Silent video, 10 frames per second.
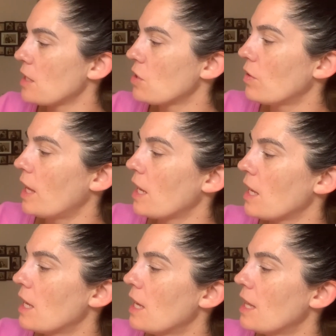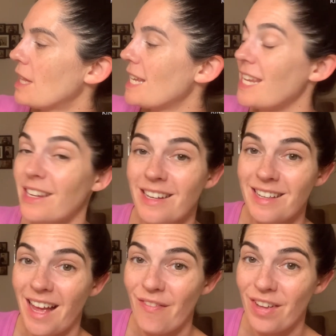So like the Yena,
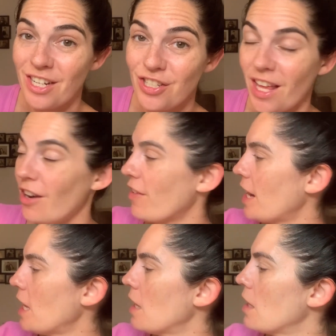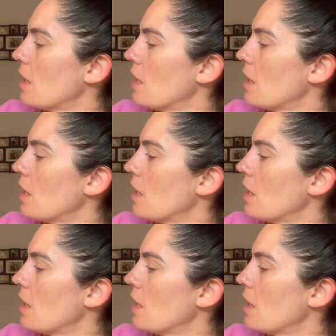I finished that already.